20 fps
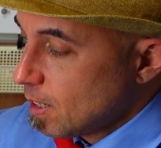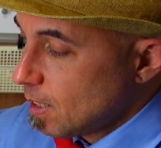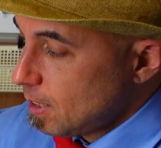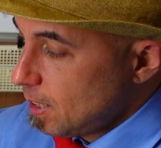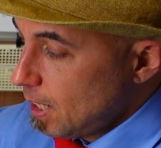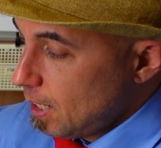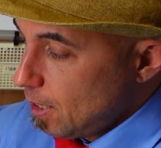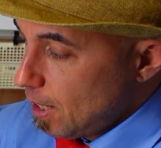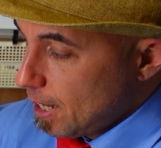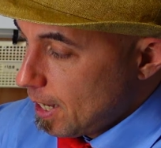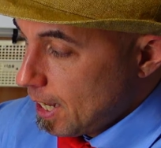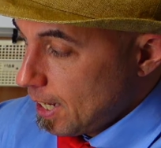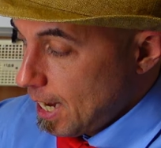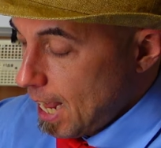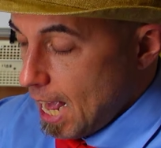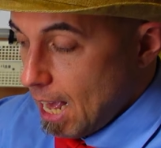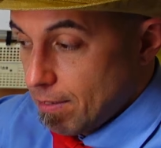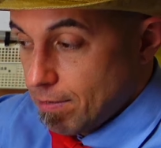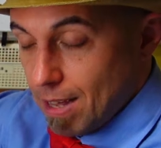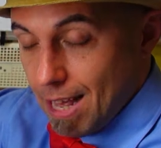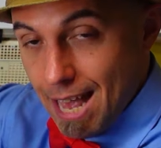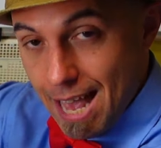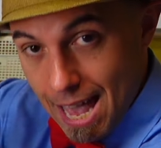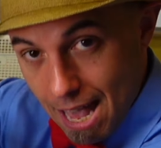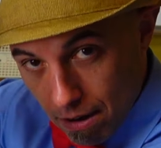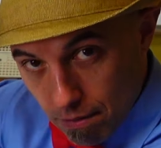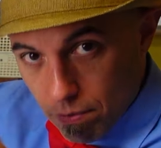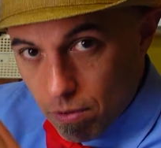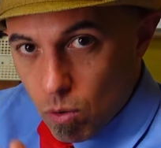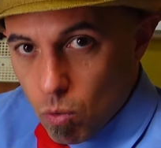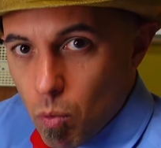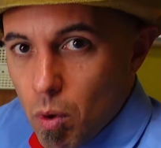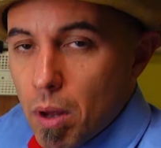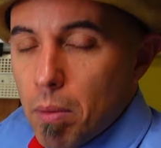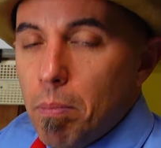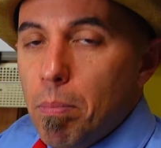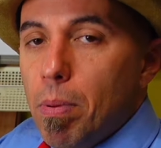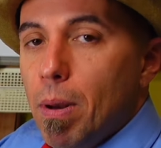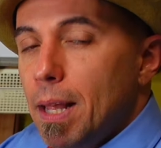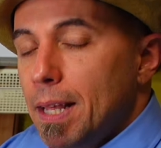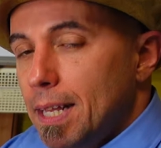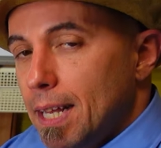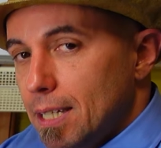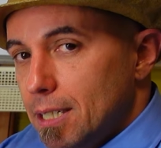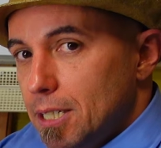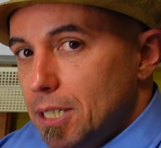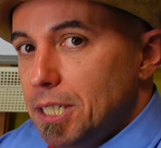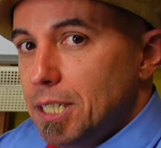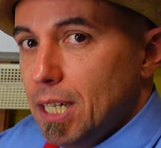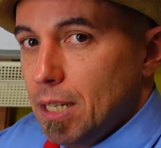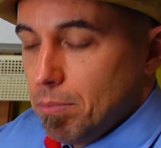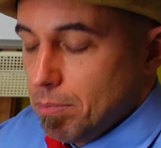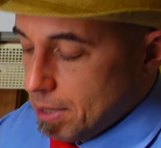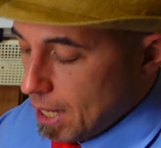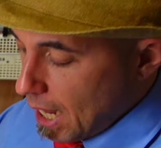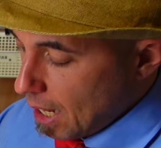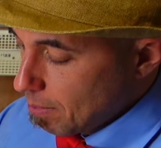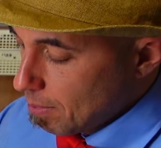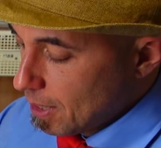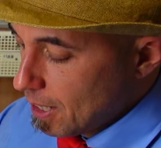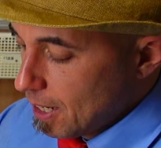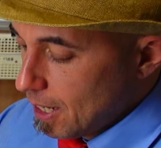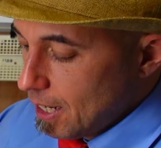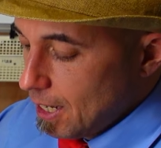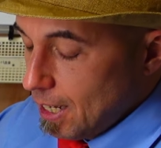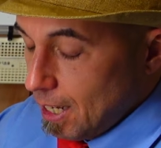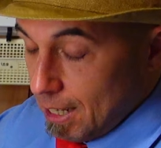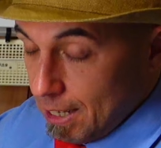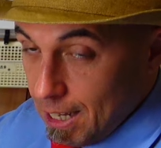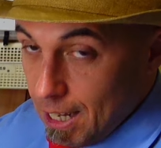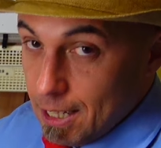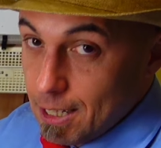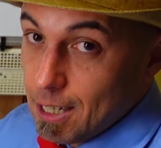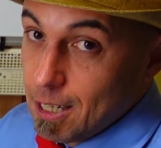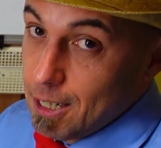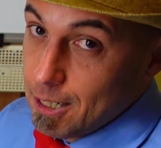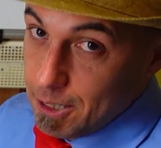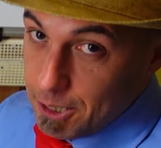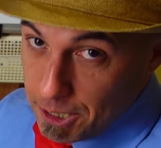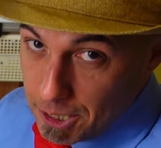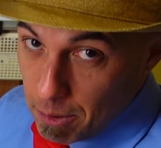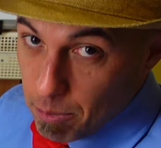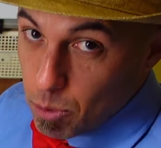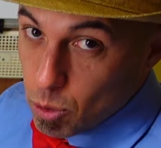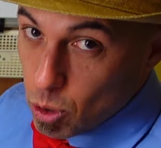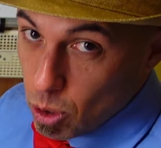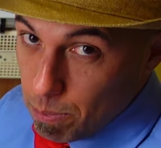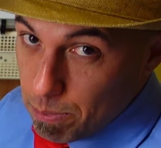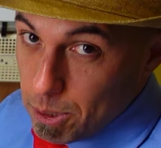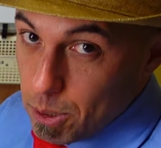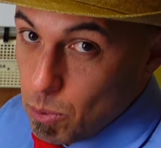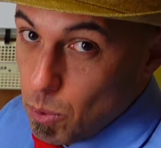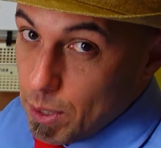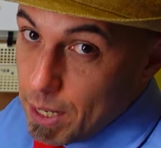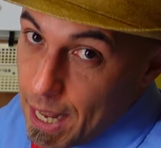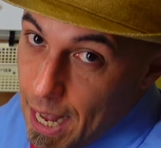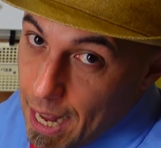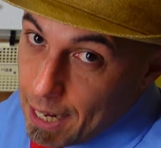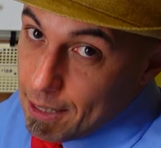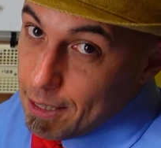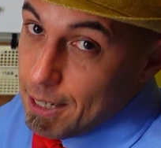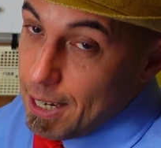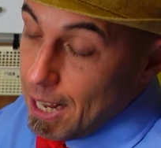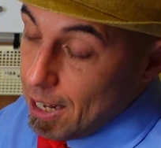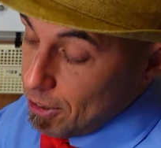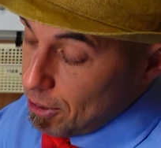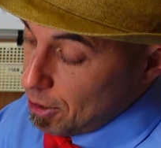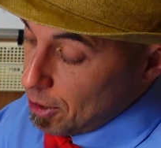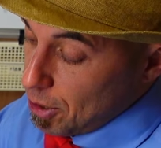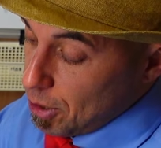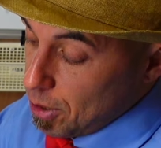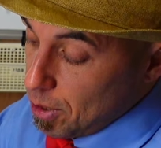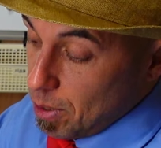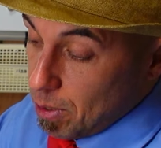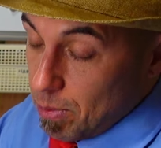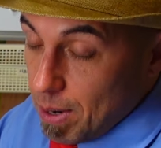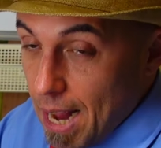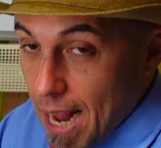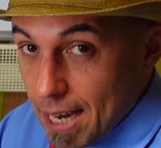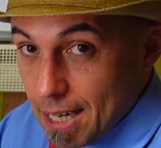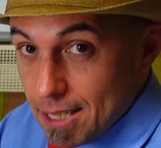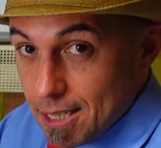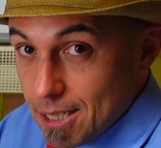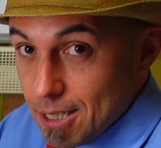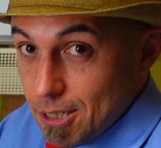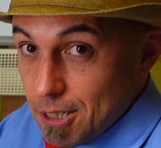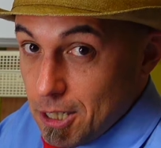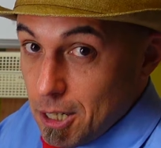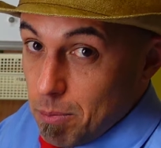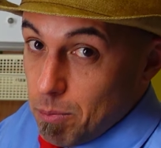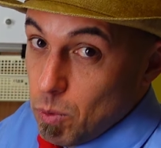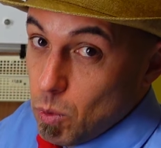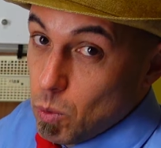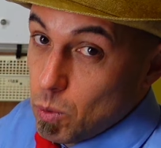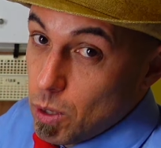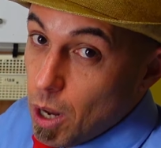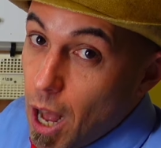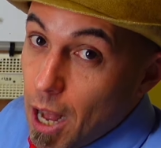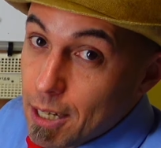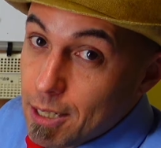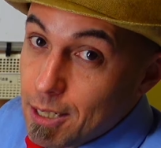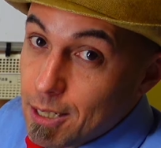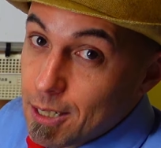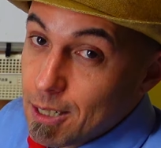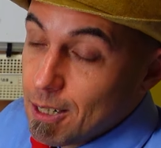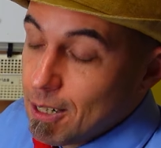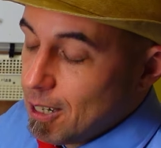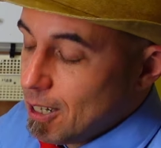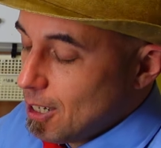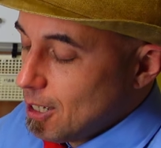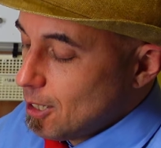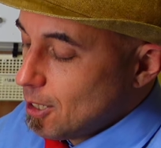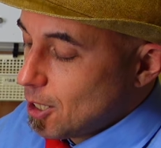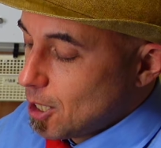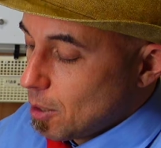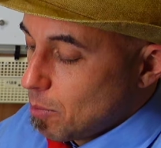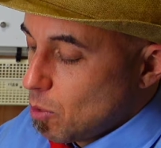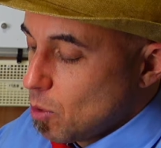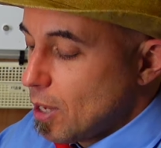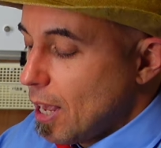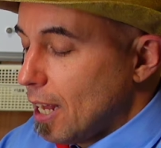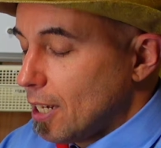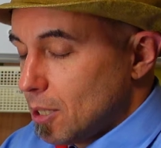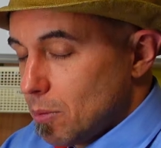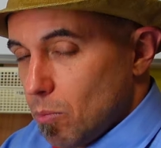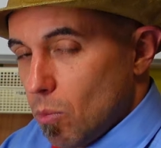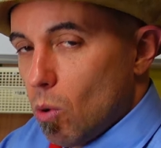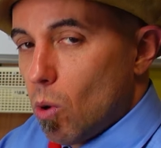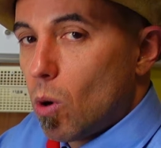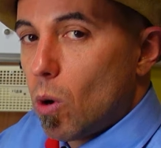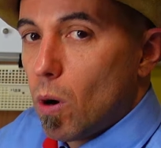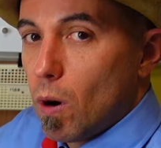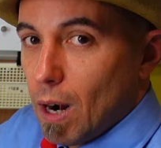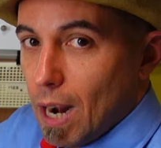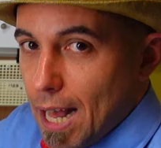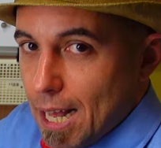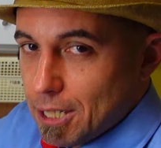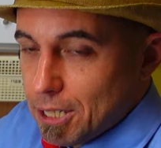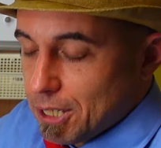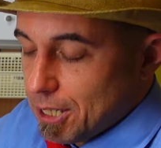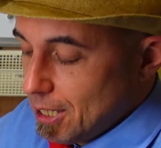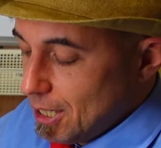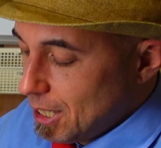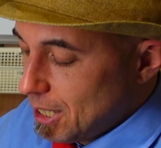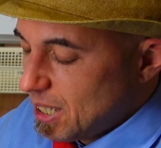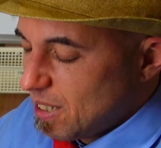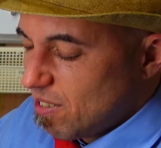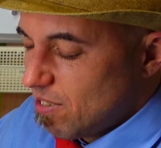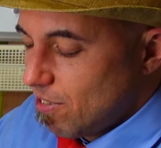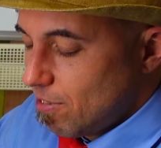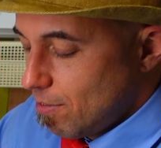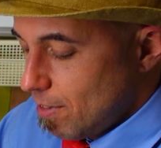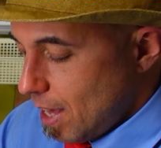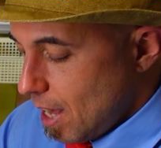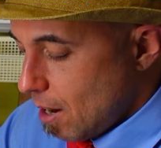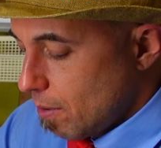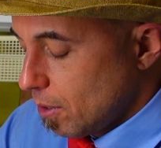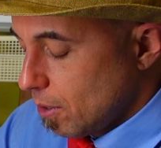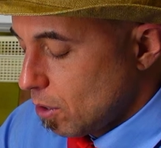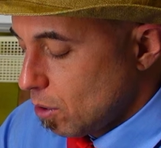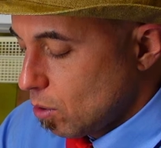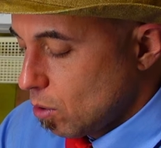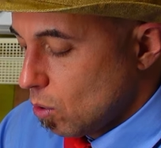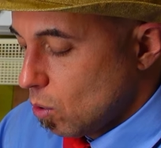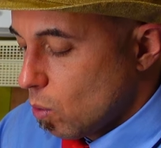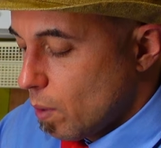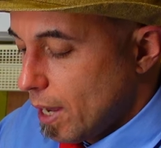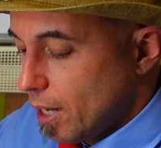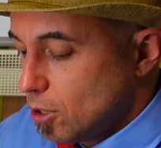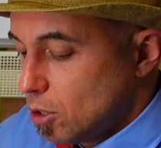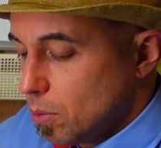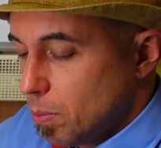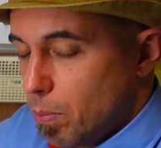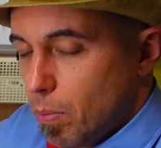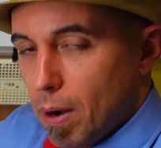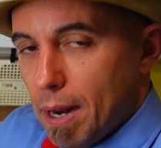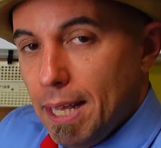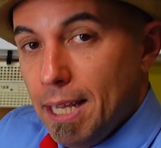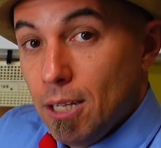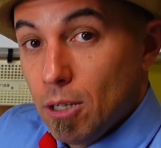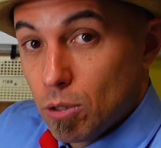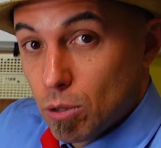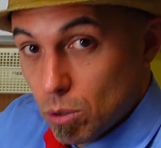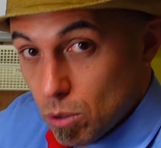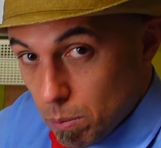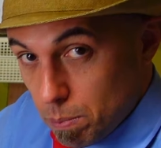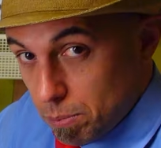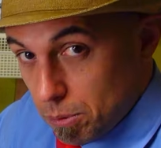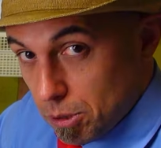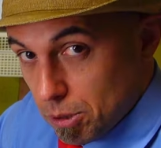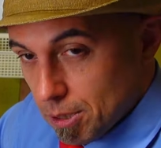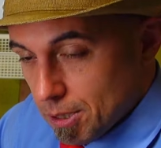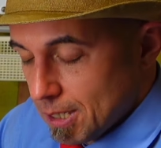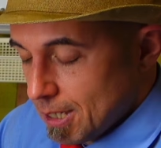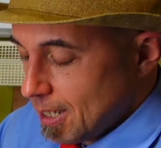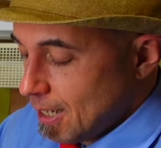then you can have everyone playing at the same time. And then some groups will get the answers correct, some will not, some will get more or less. This is a very cool way to play in groups.